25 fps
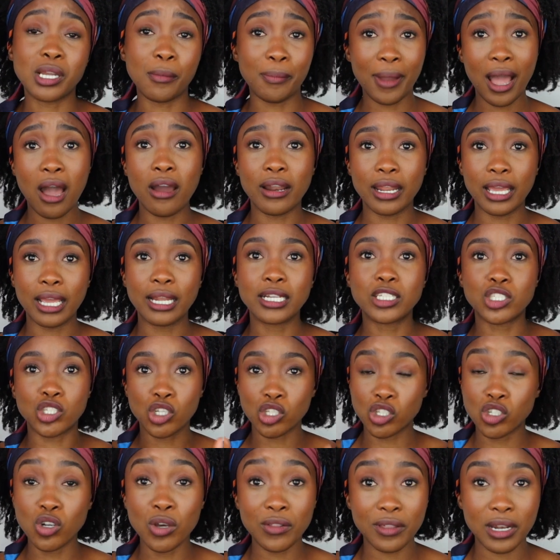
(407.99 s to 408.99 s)
about it.
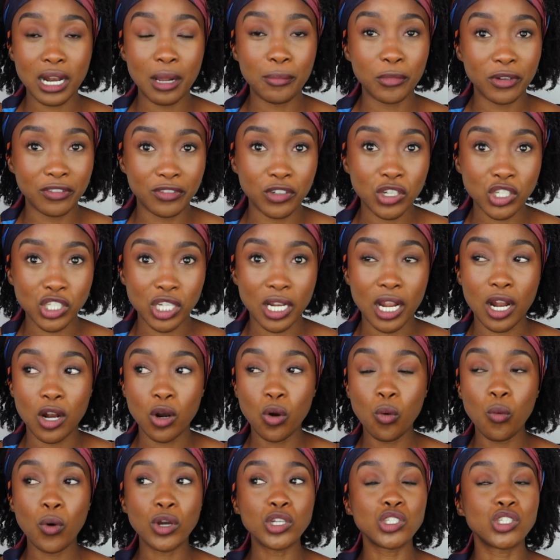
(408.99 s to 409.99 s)
Just know that I'm a virgin. I
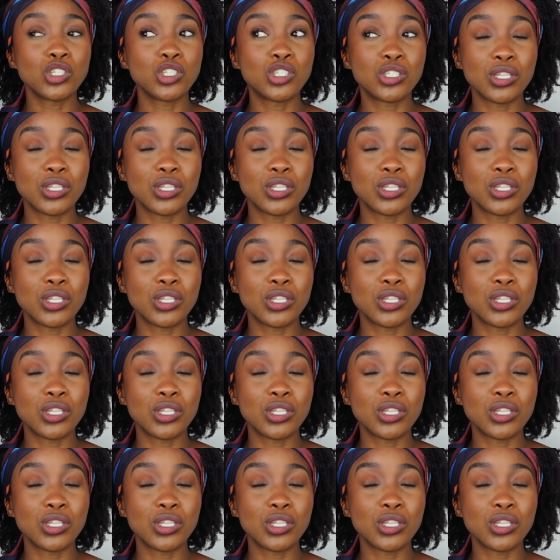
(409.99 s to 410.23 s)
don't want you